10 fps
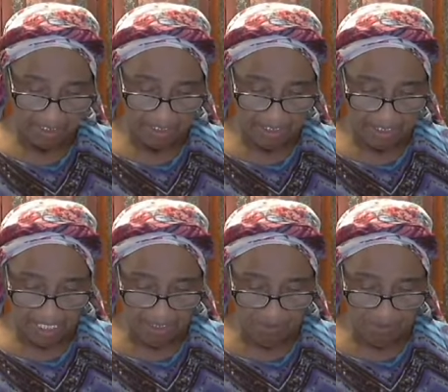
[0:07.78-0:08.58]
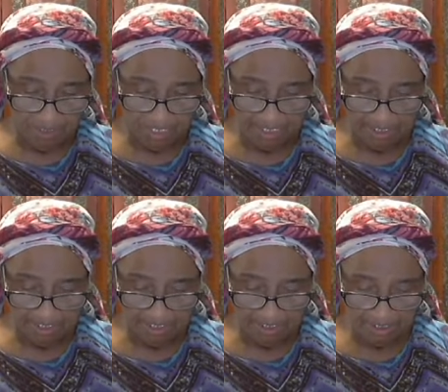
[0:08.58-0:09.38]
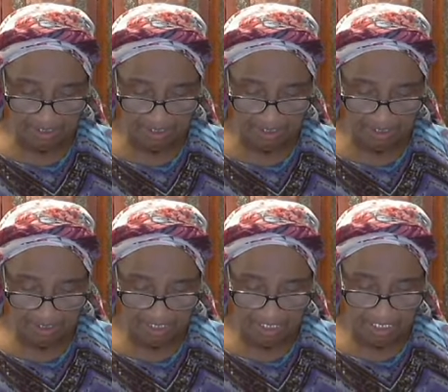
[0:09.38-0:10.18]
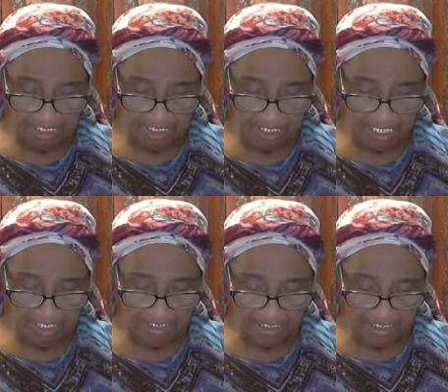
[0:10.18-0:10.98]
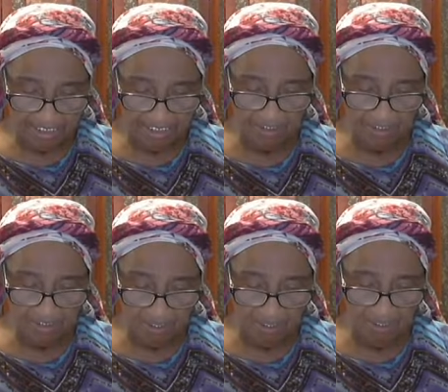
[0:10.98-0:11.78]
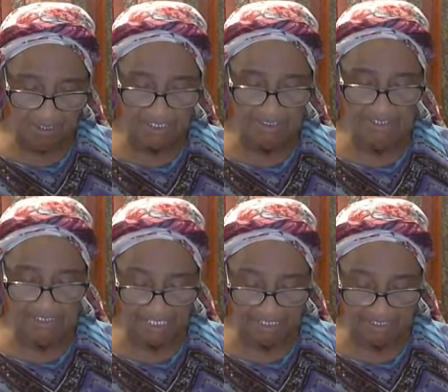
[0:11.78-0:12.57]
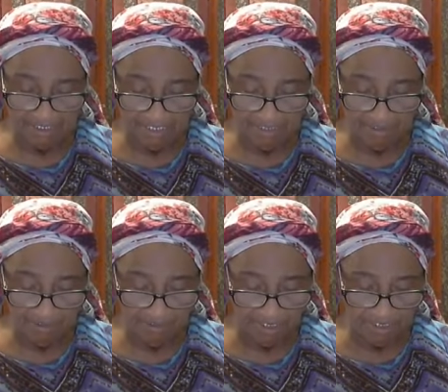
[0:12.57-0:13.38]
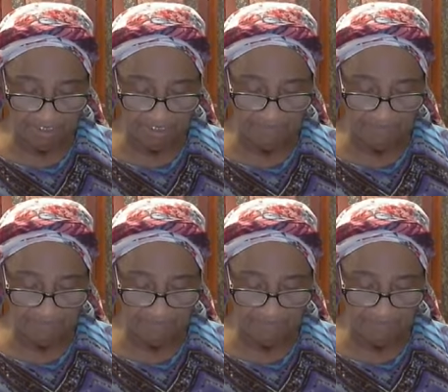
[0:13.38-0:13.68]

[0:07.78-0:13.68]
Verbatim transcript: Now, when he had ended all his sayings in the audience of the